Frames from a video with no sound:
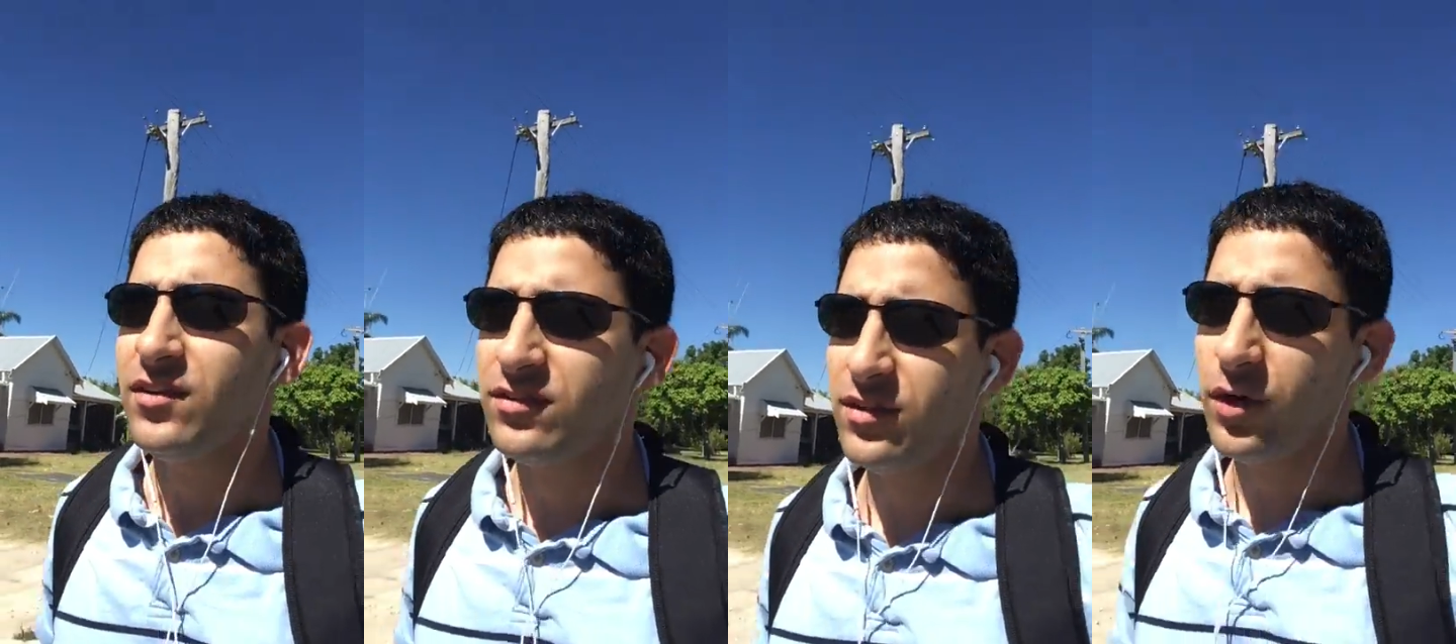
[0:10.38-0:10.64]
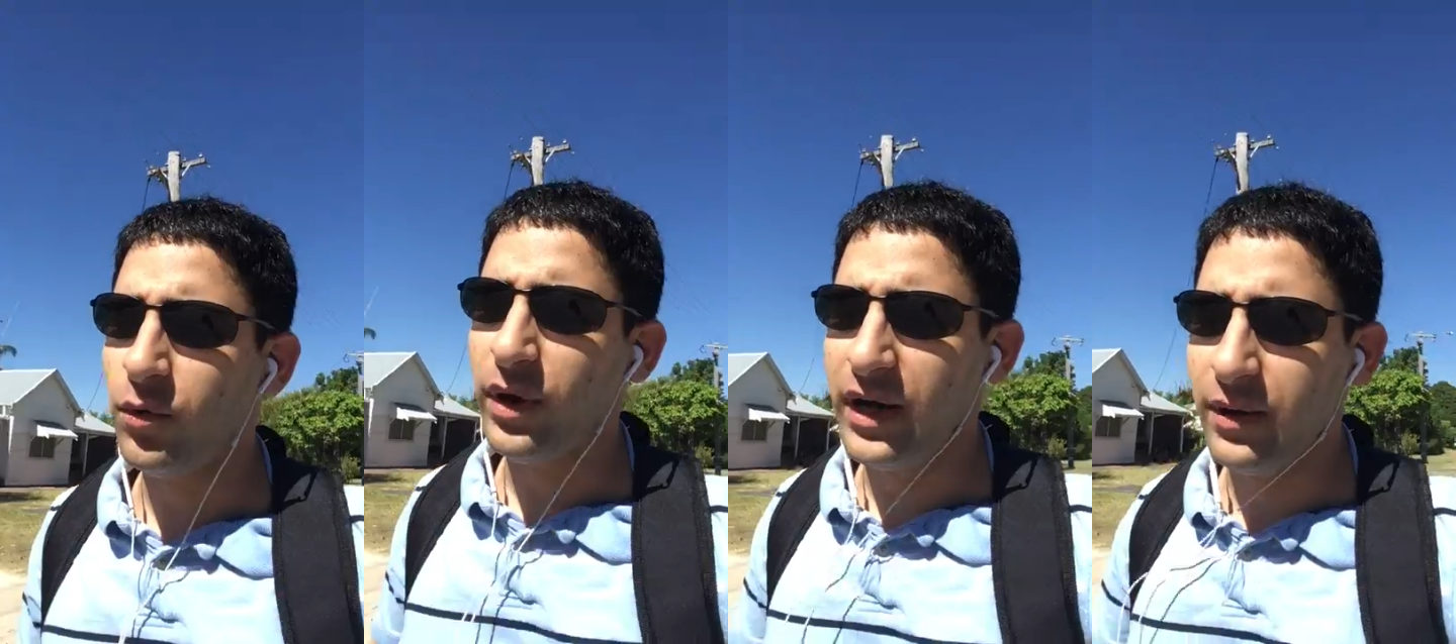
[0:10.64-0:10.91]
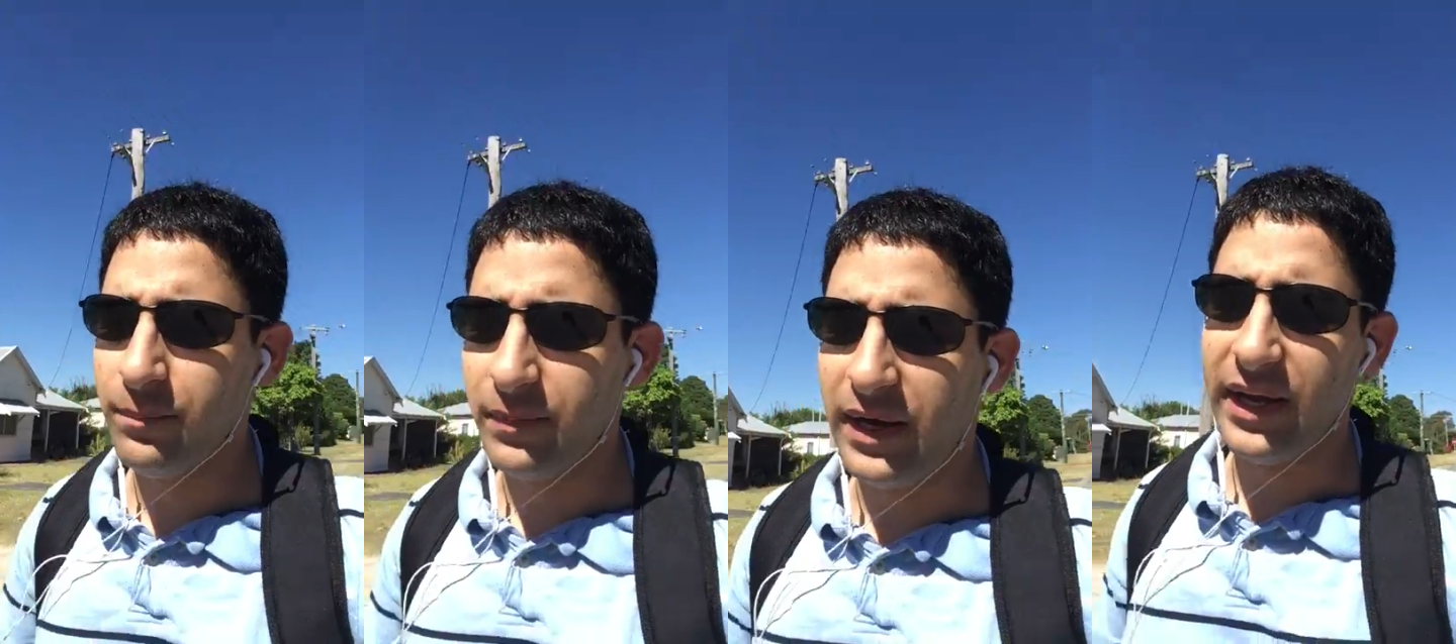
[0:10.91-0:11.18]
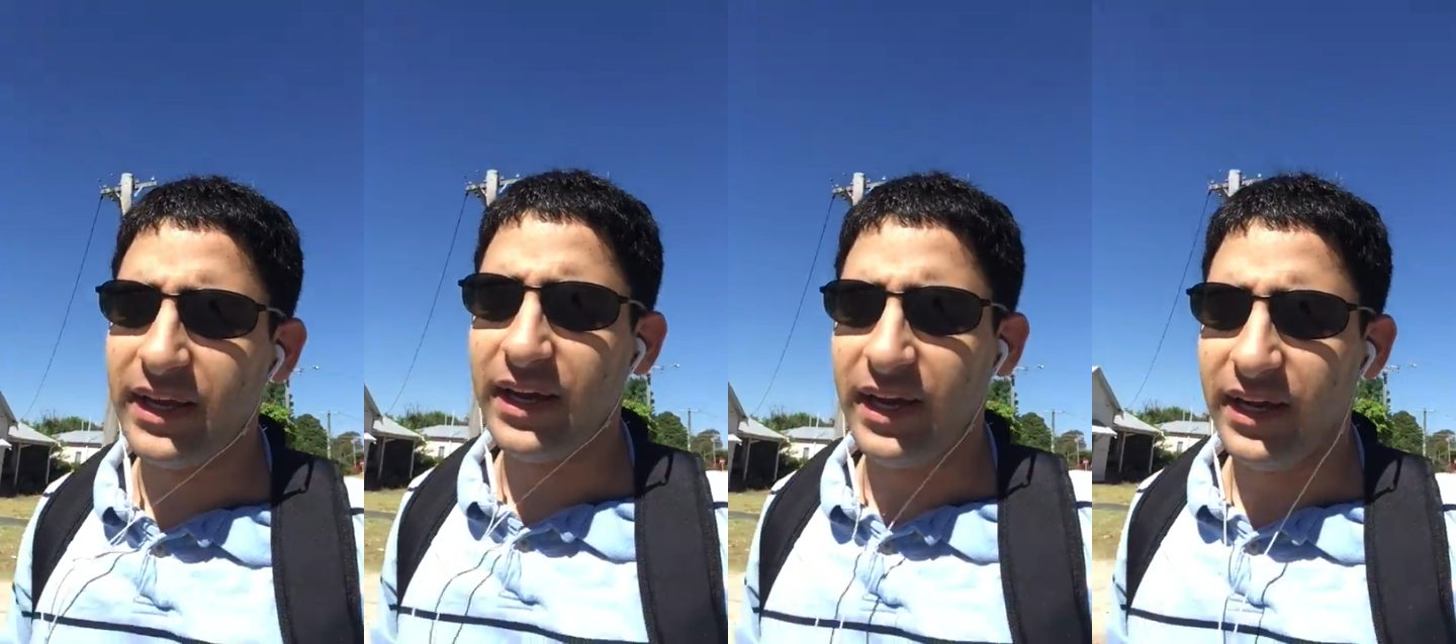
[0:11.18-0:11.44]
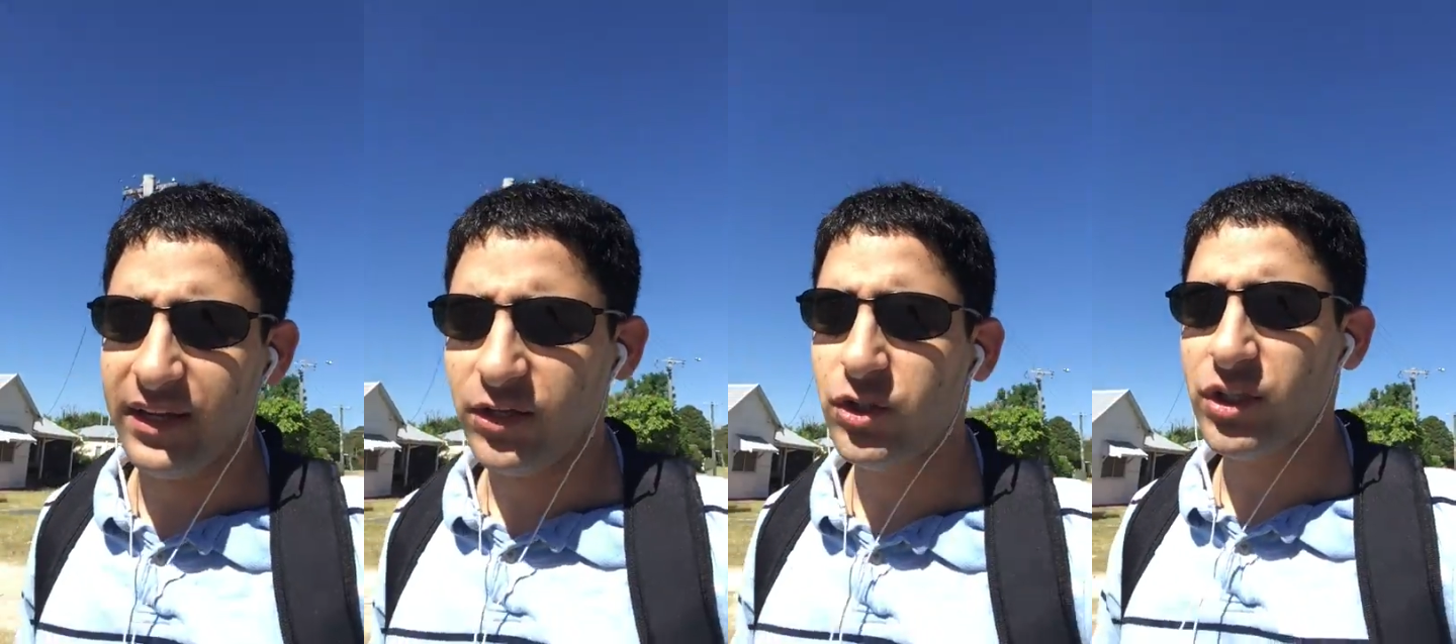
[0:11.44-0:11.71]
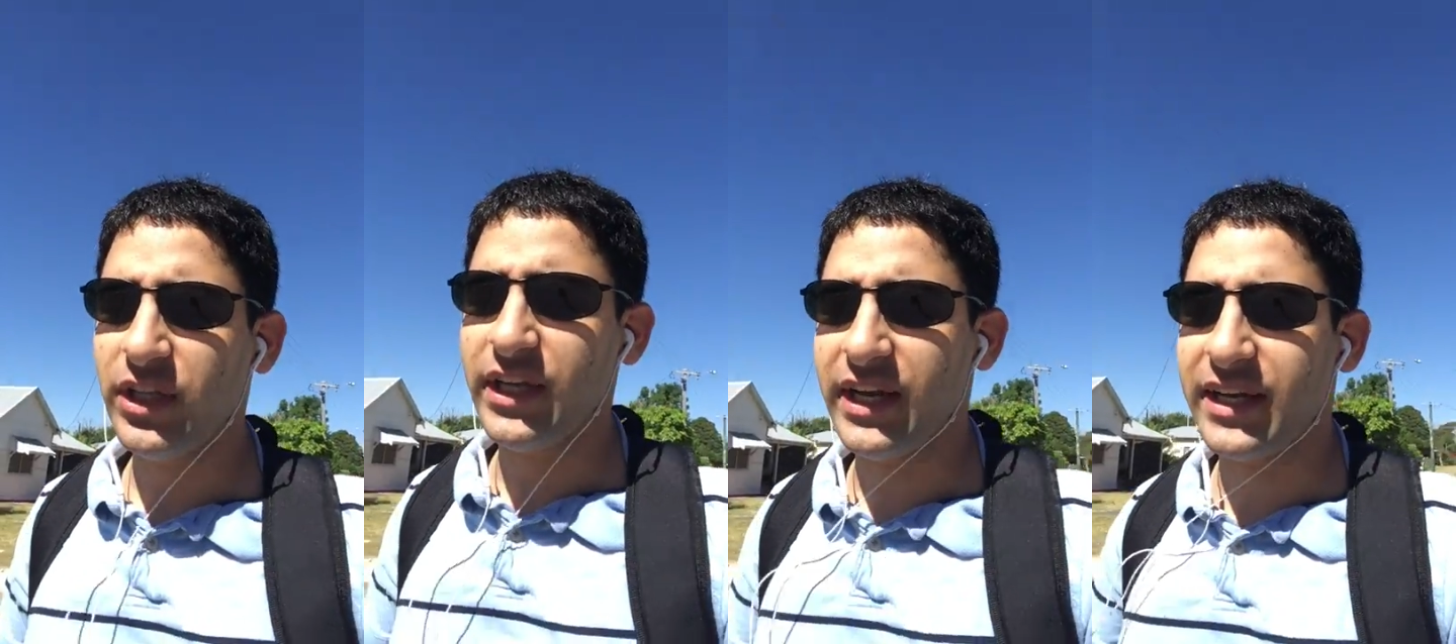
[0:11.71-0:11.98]
So um, I, I,
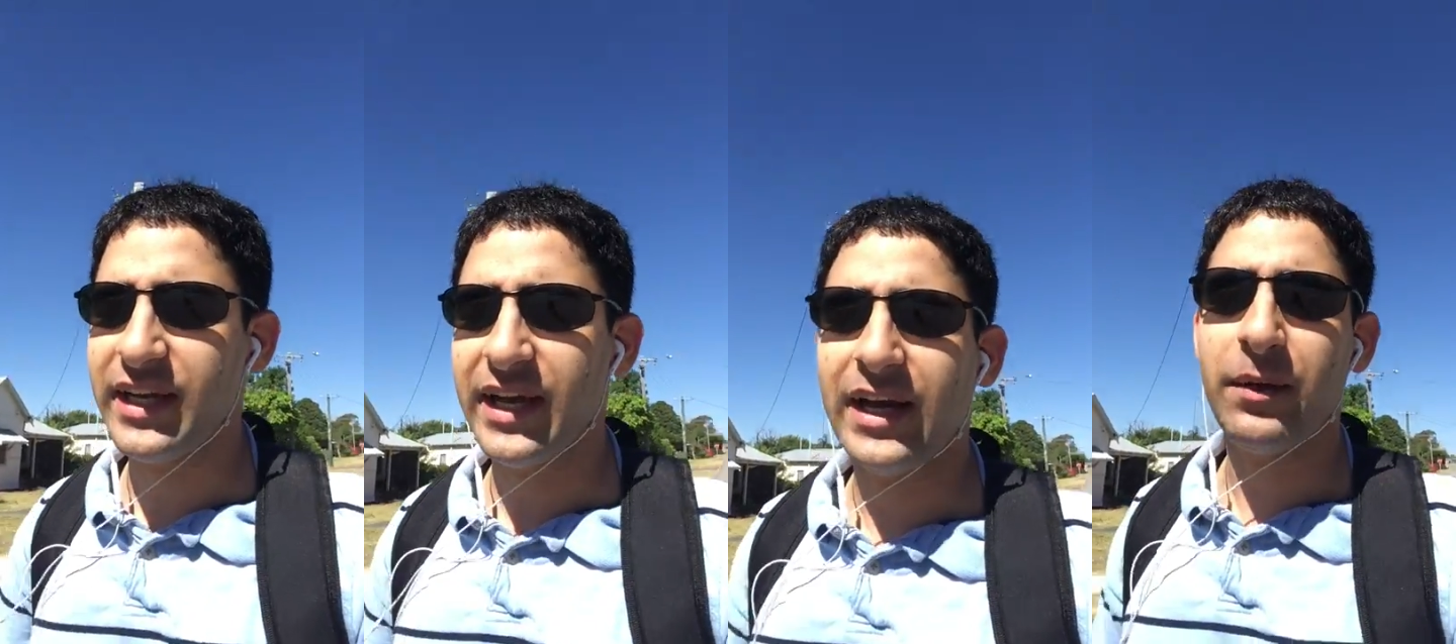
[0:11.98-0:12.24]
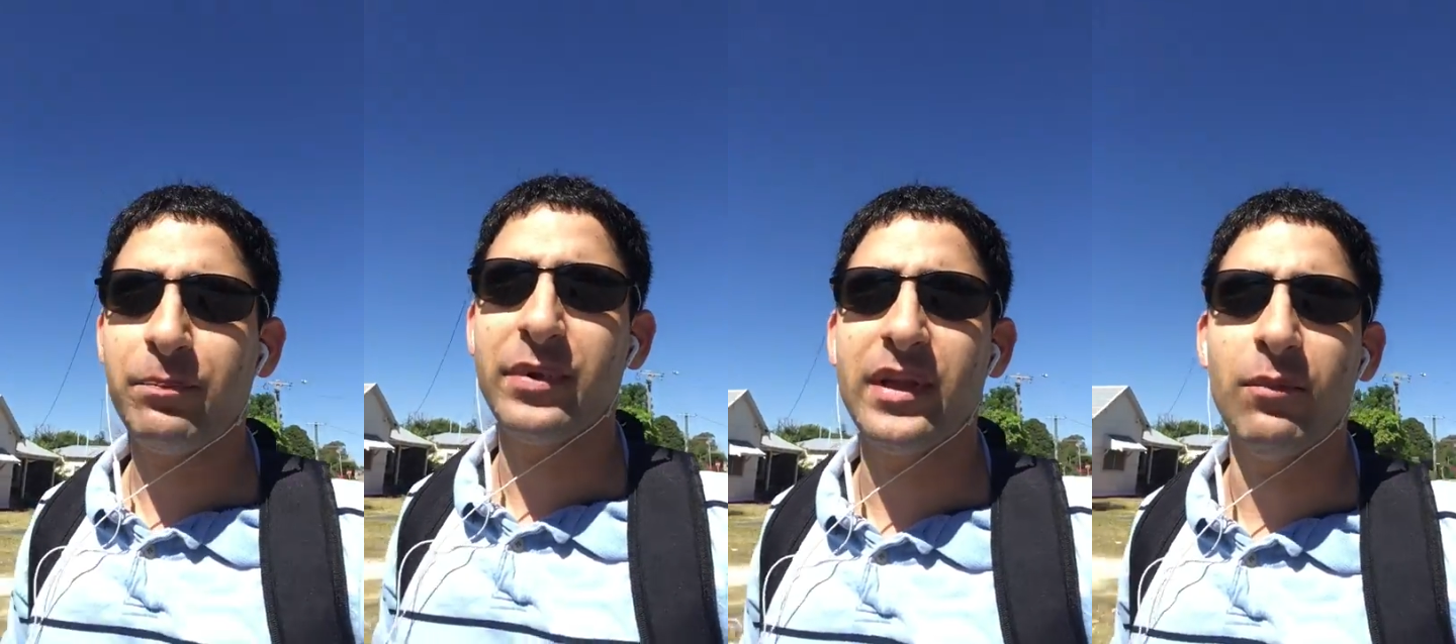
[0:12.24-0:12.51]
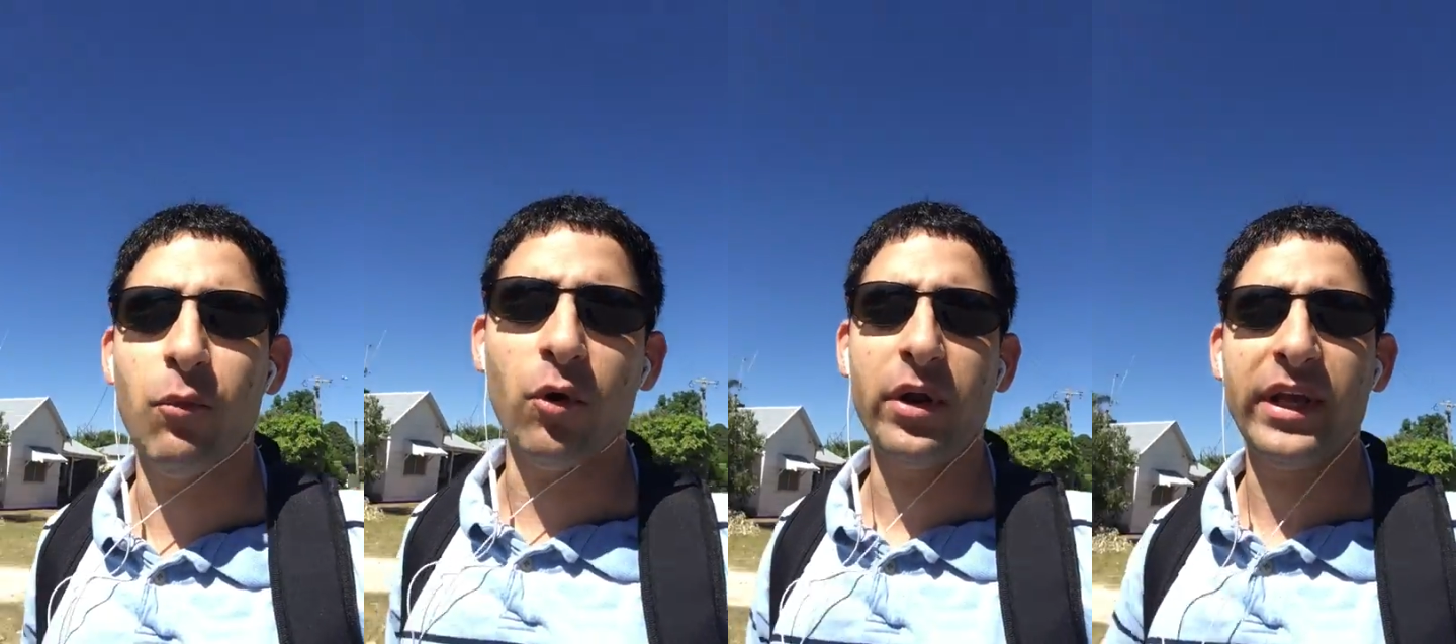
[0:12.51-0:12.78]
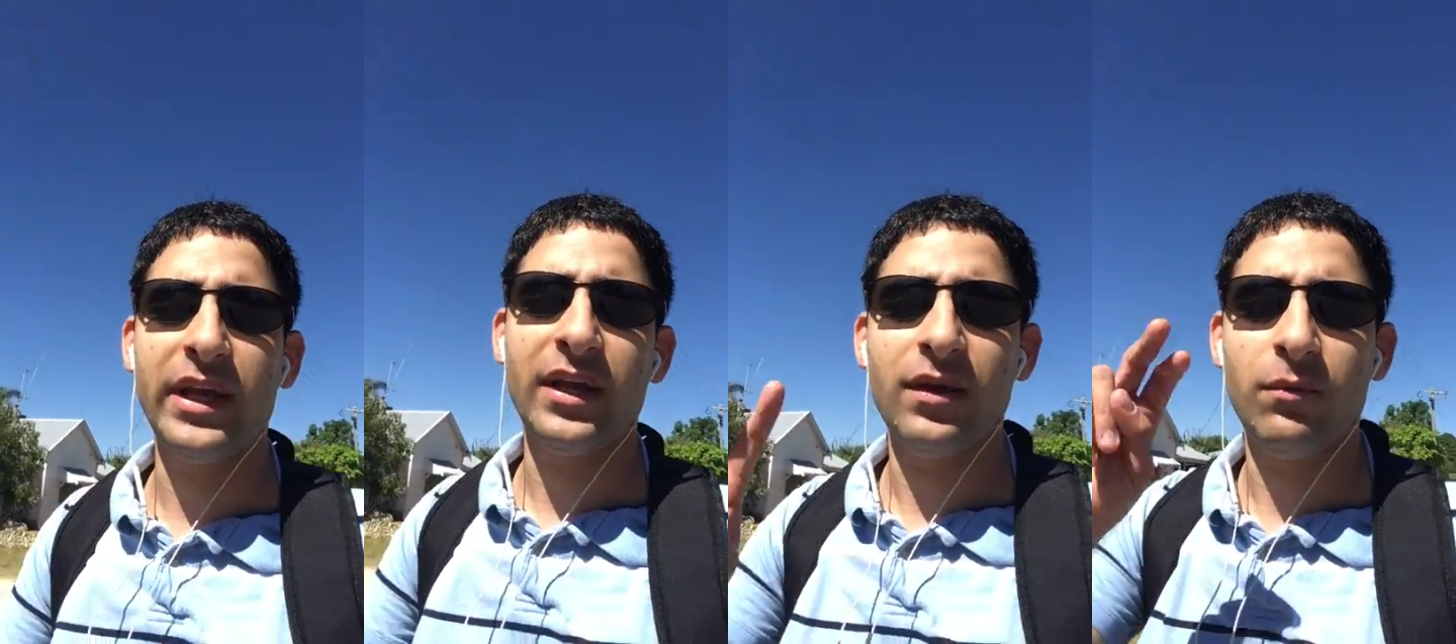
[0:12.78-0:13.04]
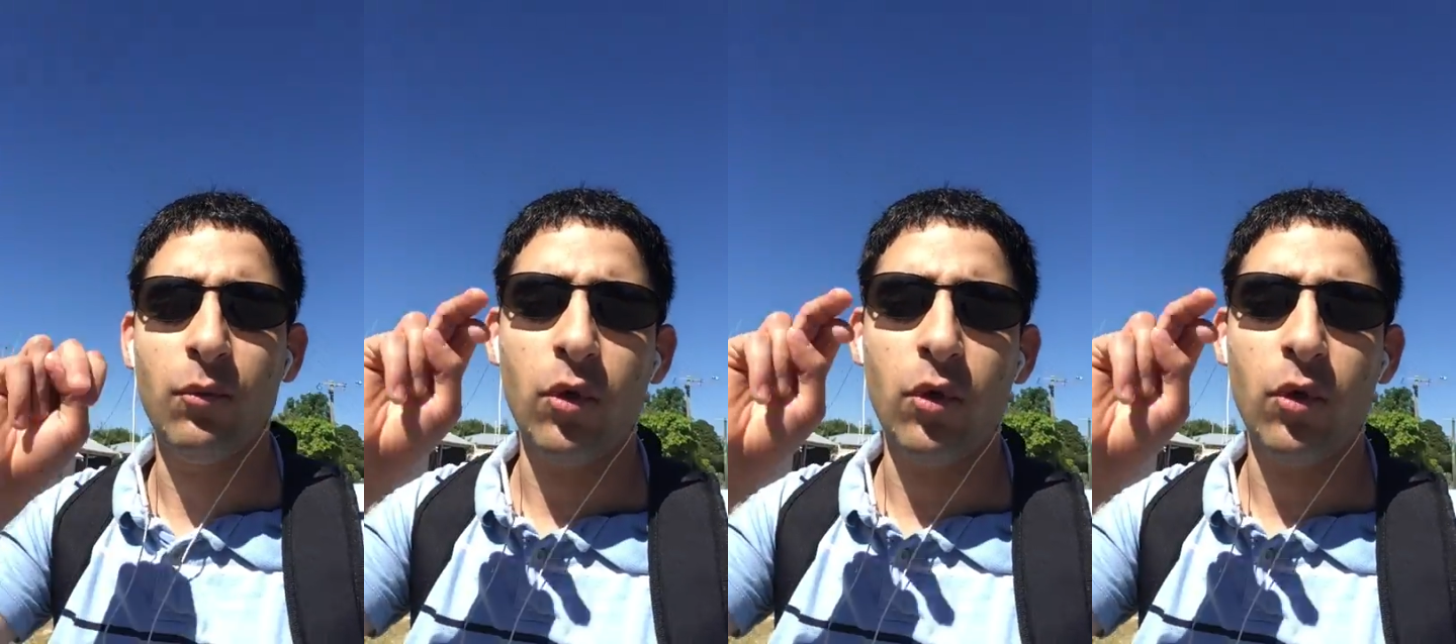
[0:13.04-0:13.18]
usually I get up in the morning,